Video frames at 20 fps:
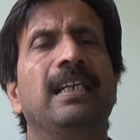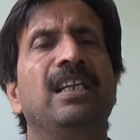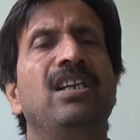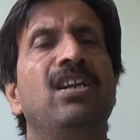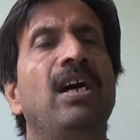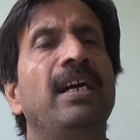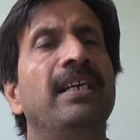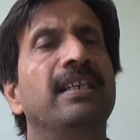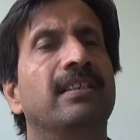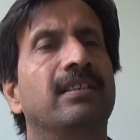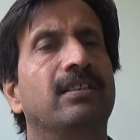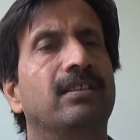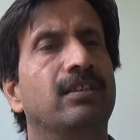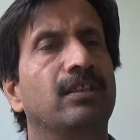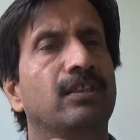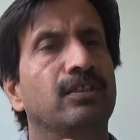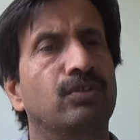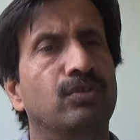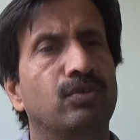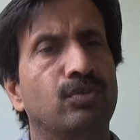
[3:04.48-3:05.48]
light
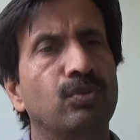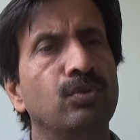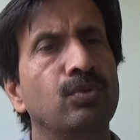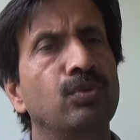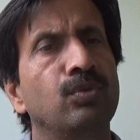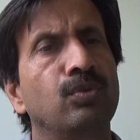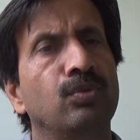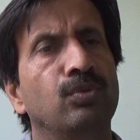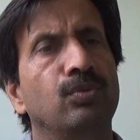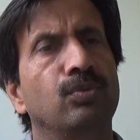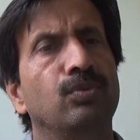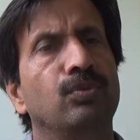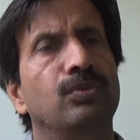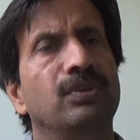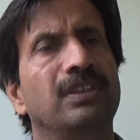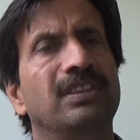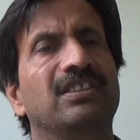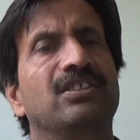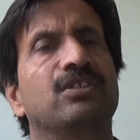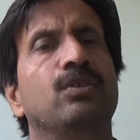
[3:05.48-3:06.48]
through
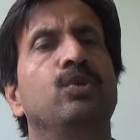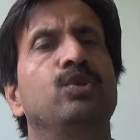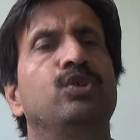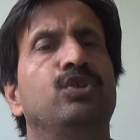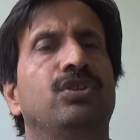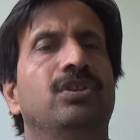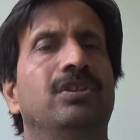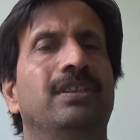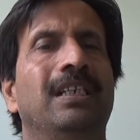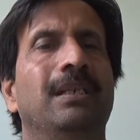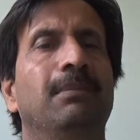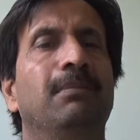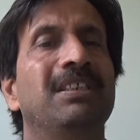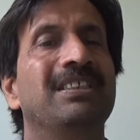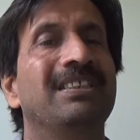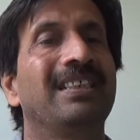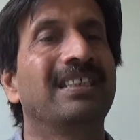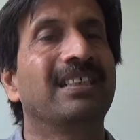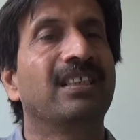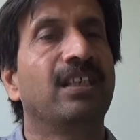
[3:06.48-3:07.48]
this solution and
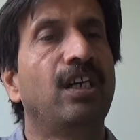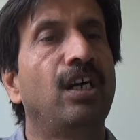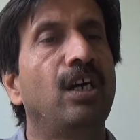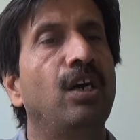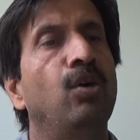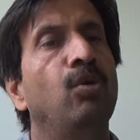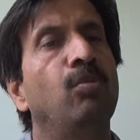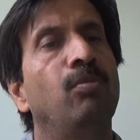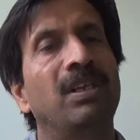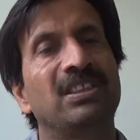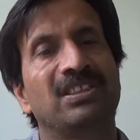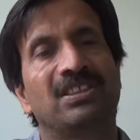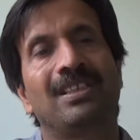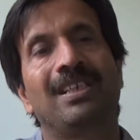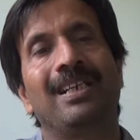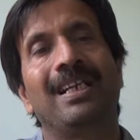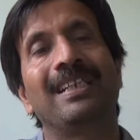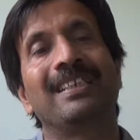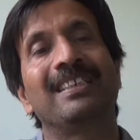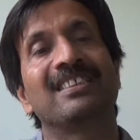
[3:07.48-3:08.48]
measuring how much
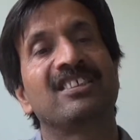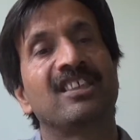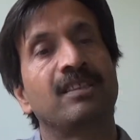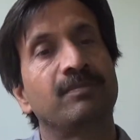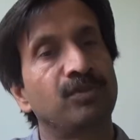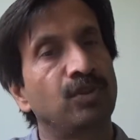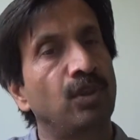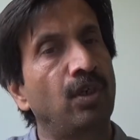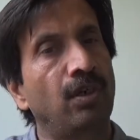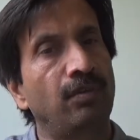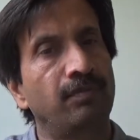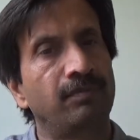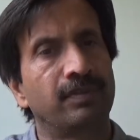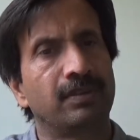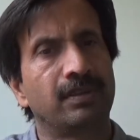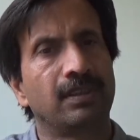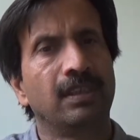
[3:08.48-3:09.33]
light is absorbed,